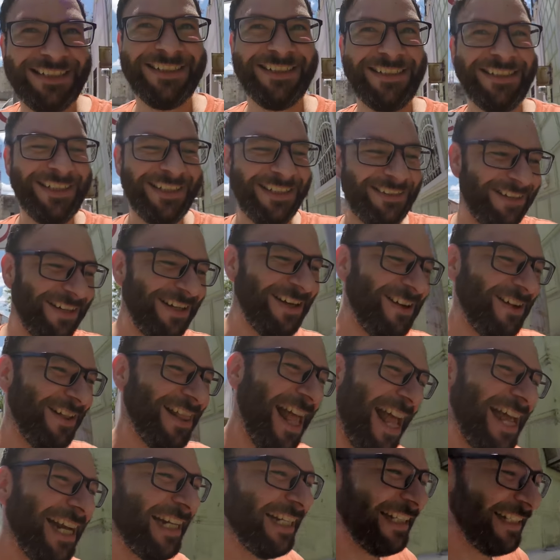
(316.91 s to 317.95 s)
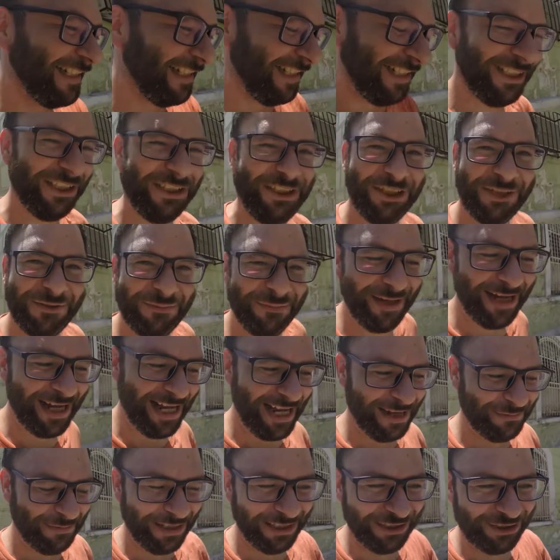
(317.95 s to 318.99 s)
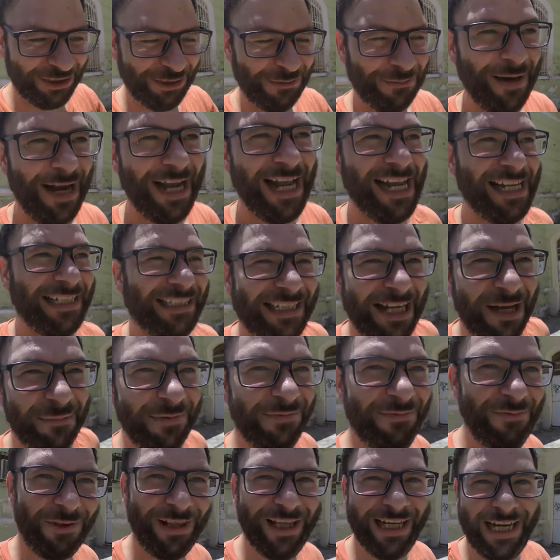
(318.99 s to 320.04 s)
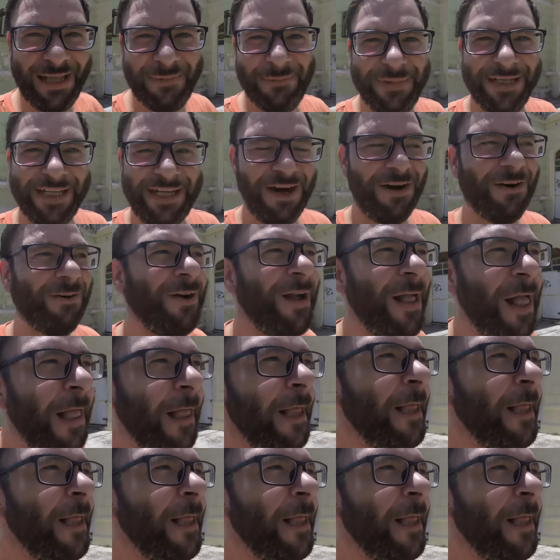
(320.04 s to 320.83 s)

So you already know how that is. They shook my, they shook my ass down before they let me go.